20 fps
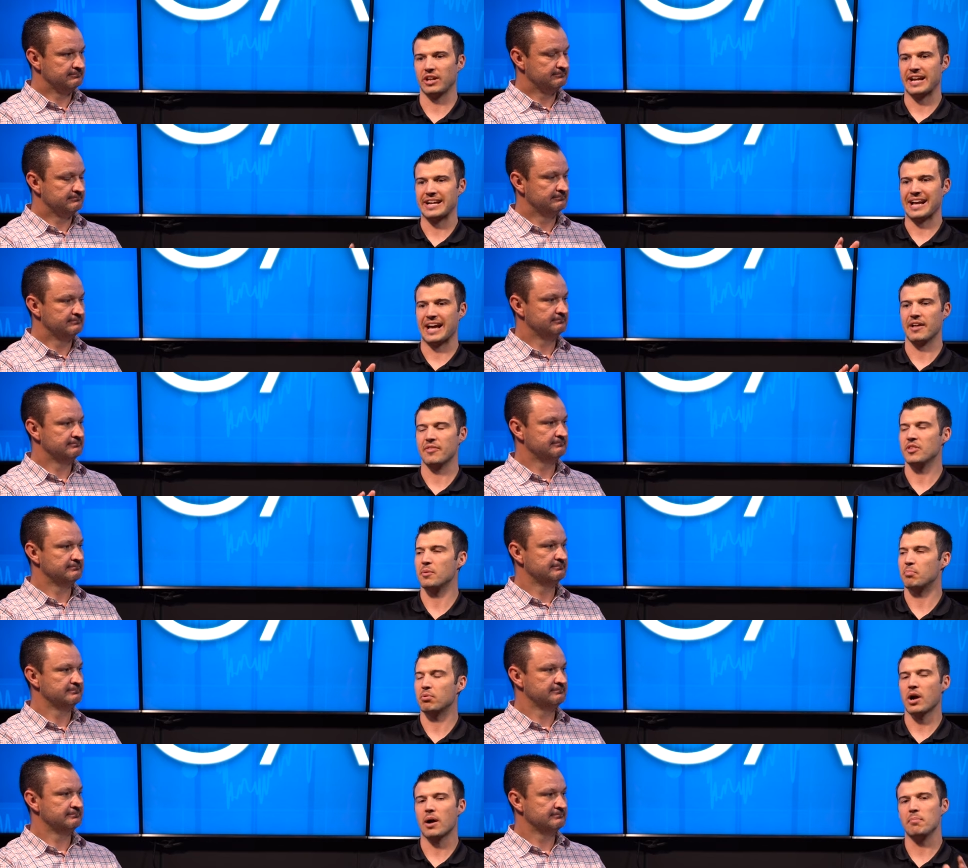Speaker 1: like,
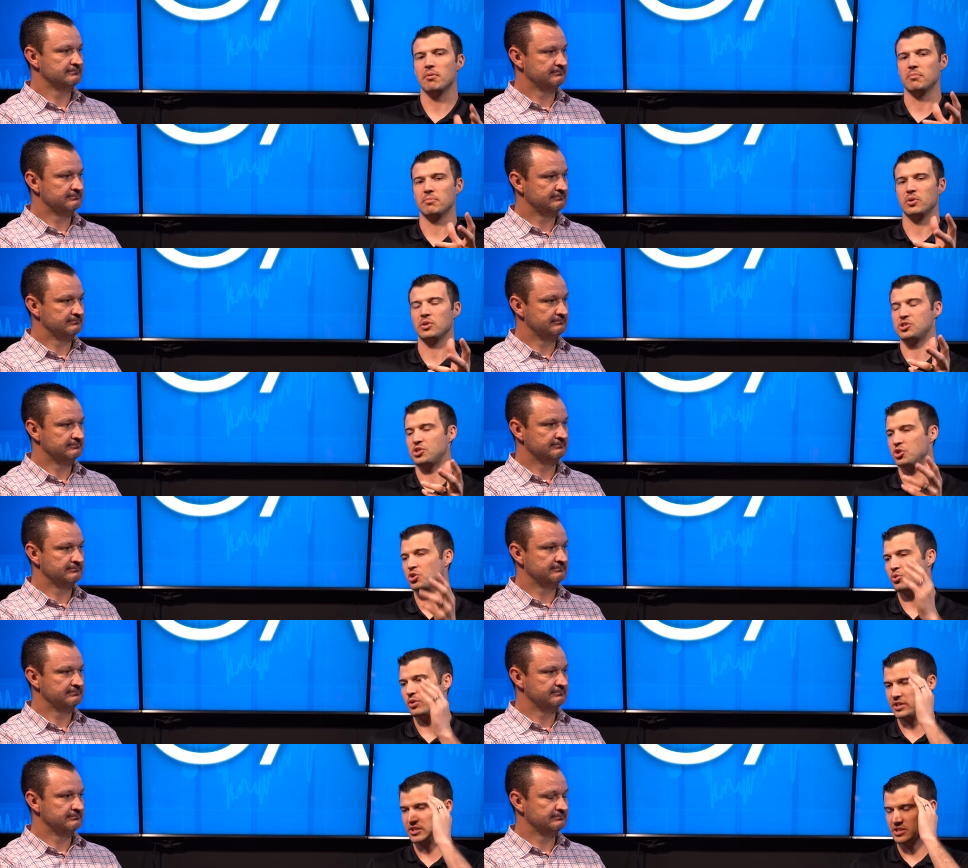the problem
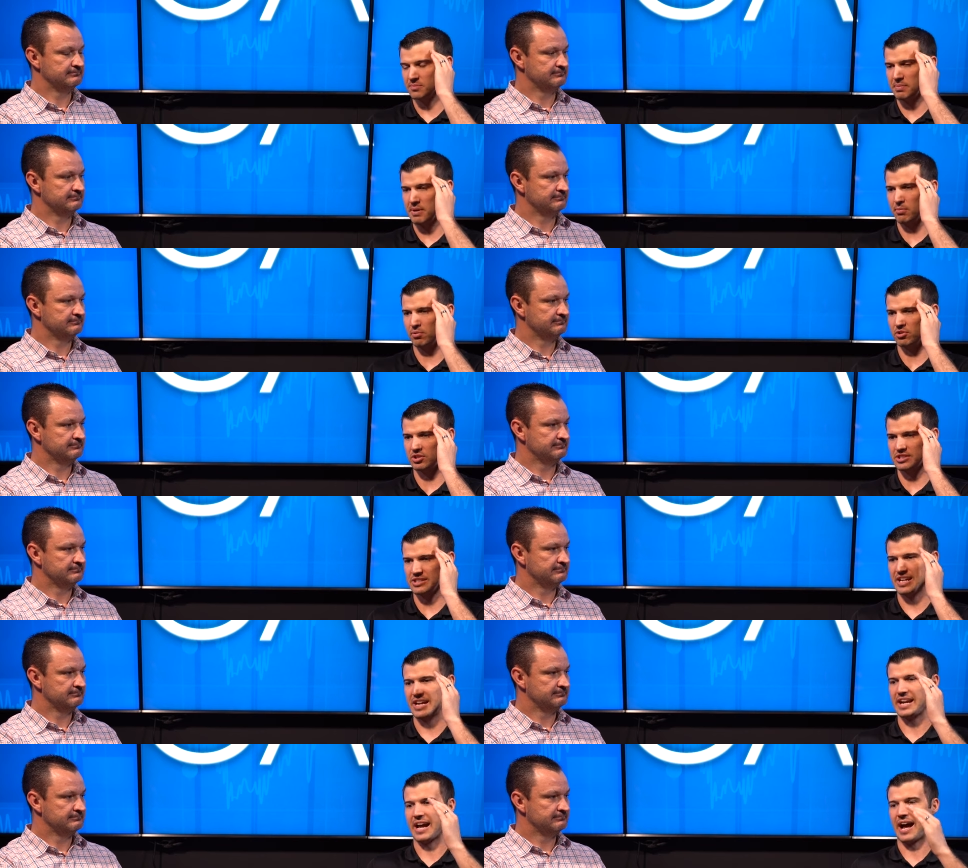too is people are
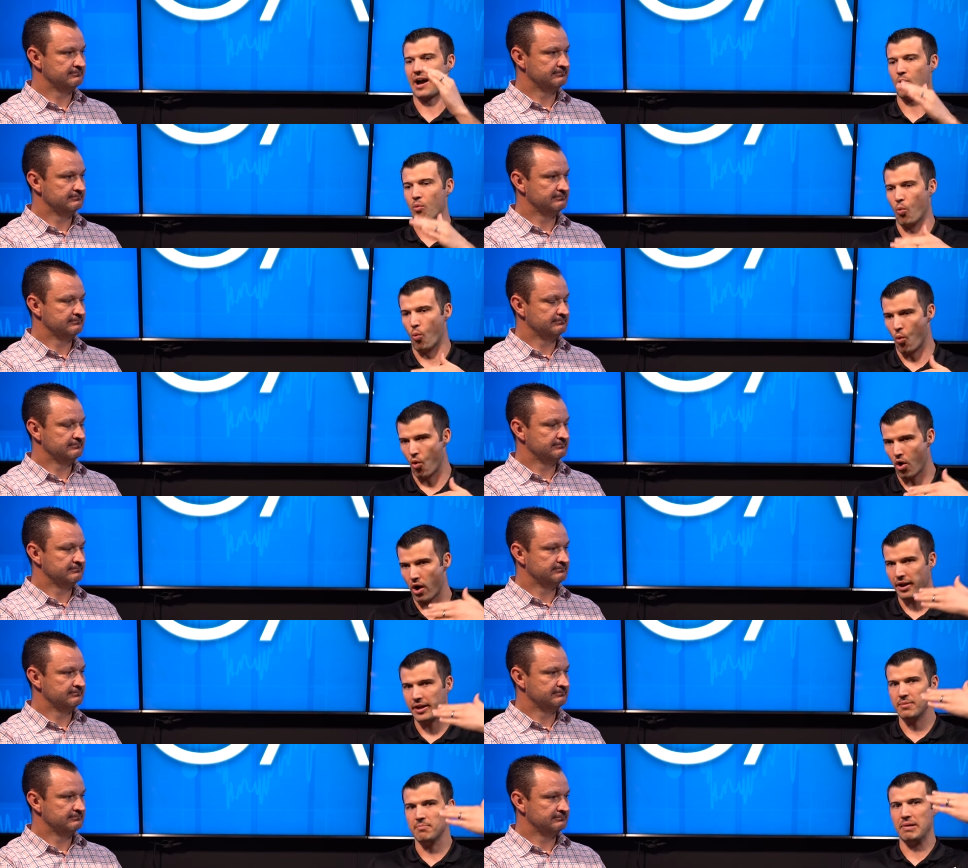saying, I
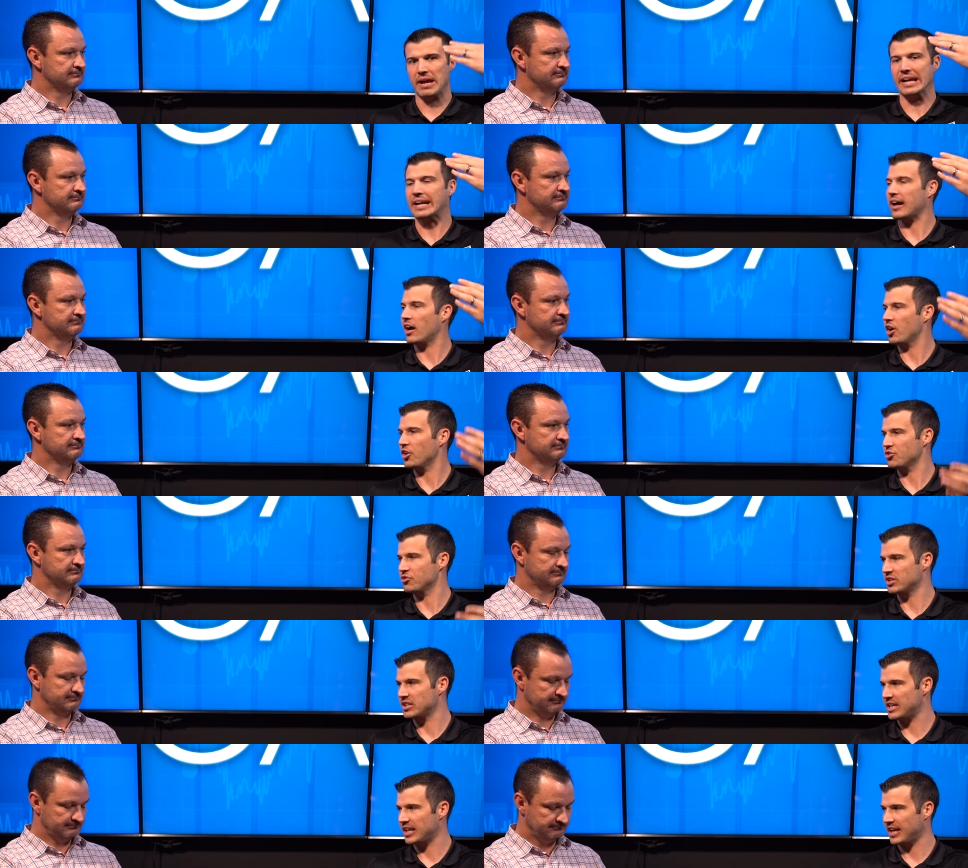want to make one
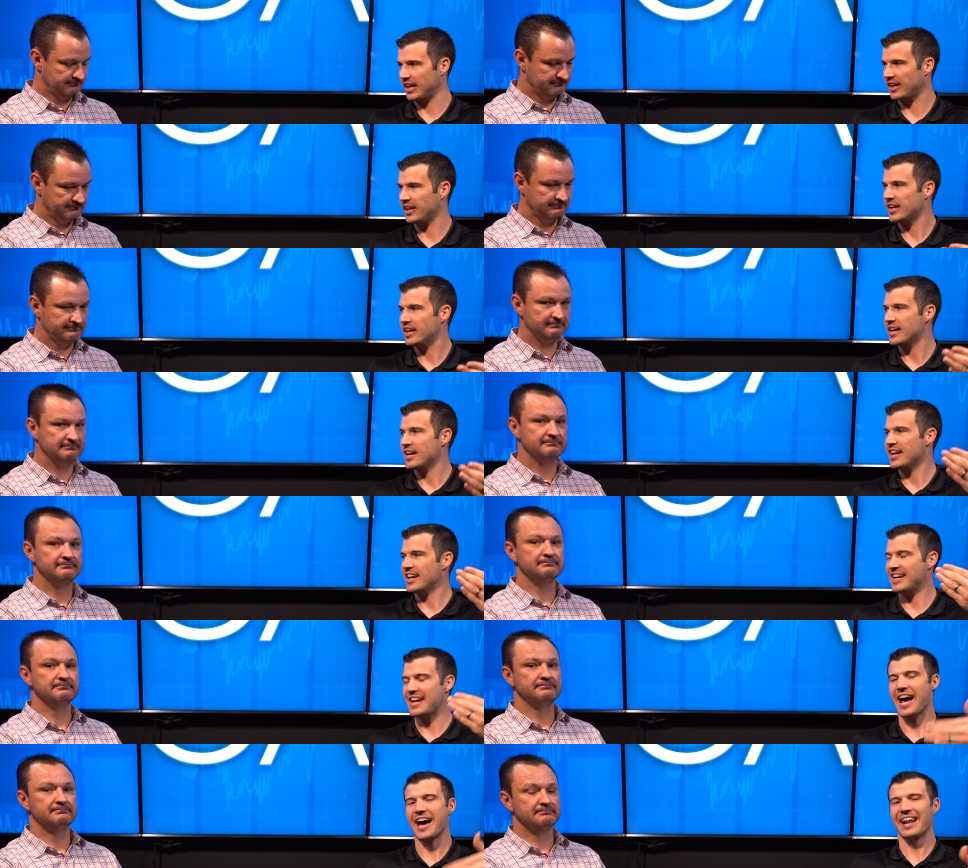hundred K,
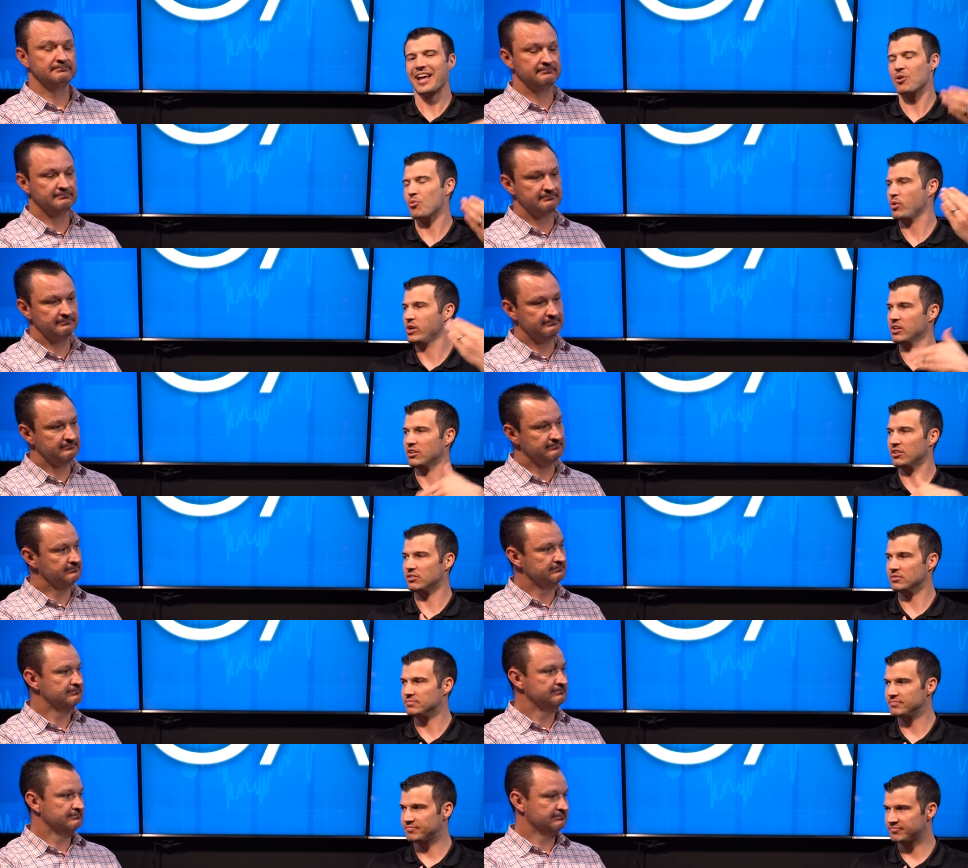not I
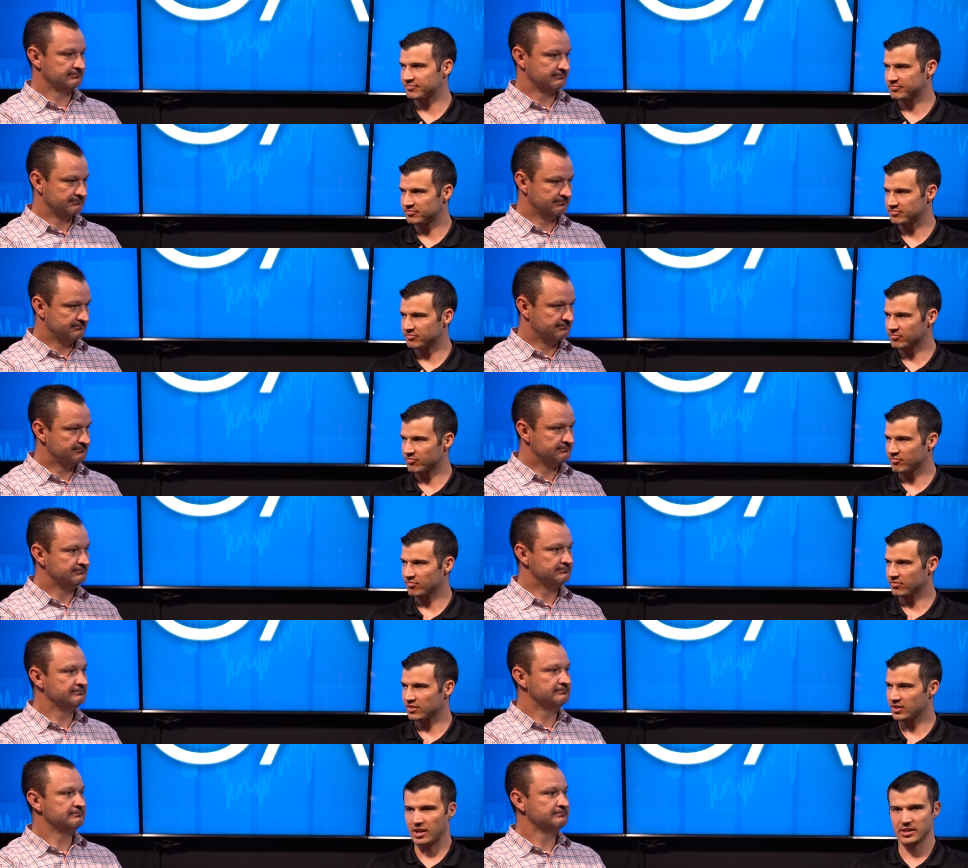will.
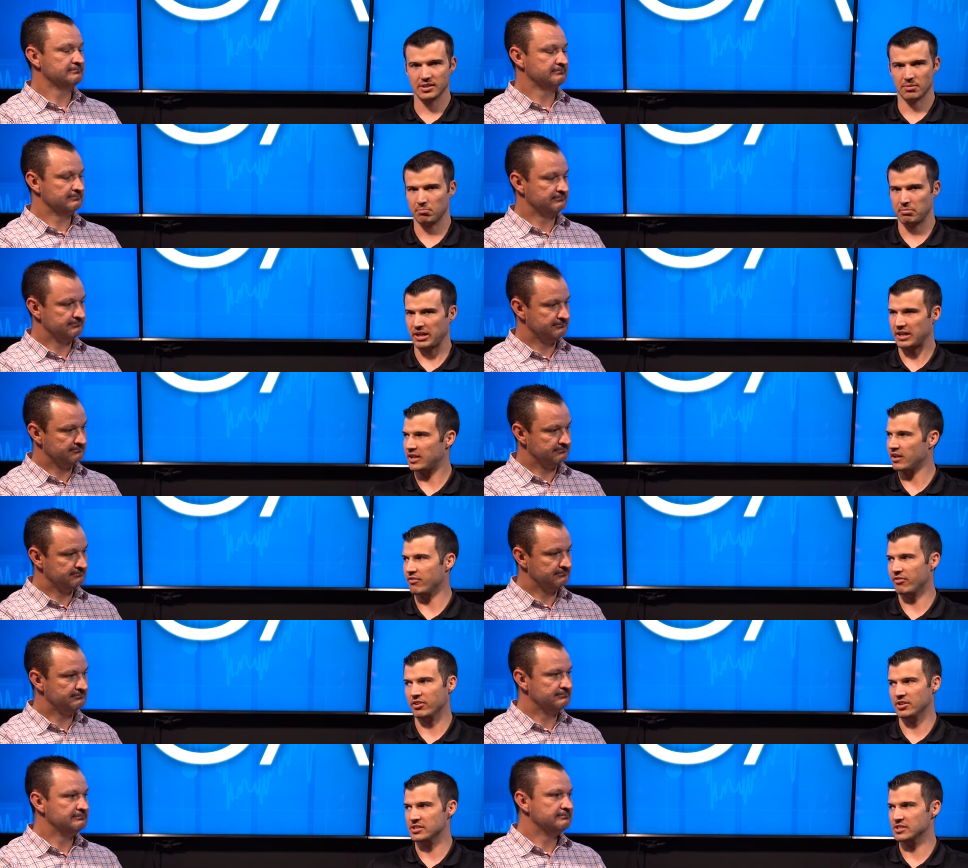There's a big
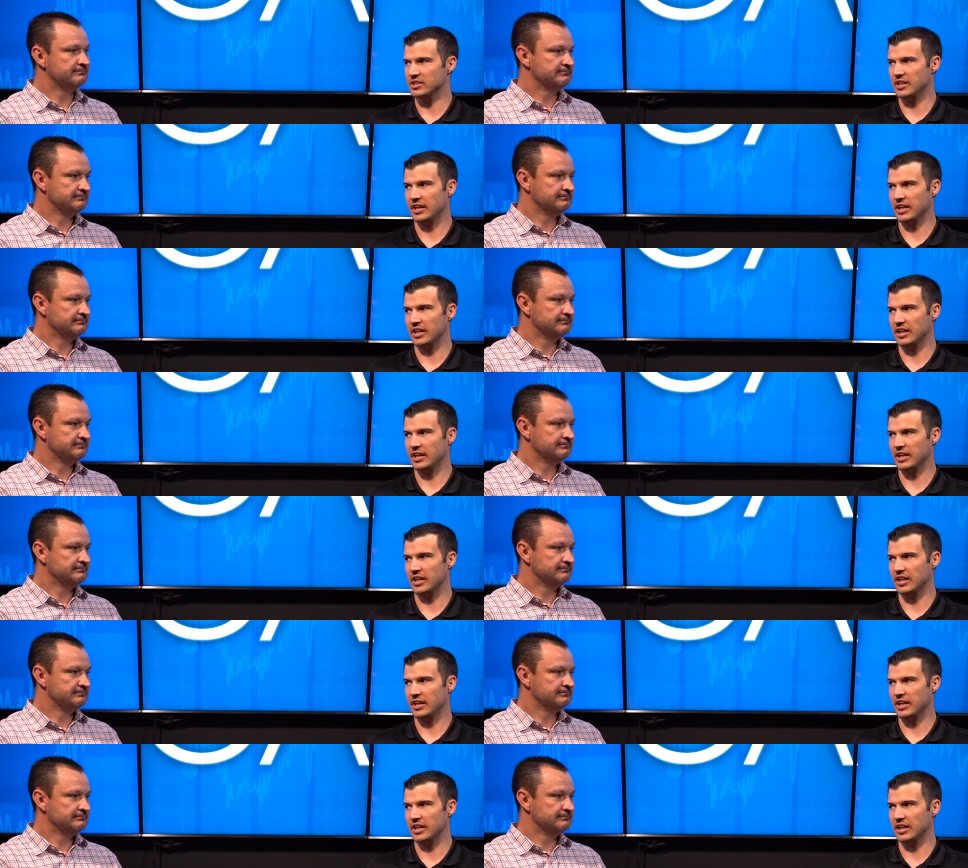difference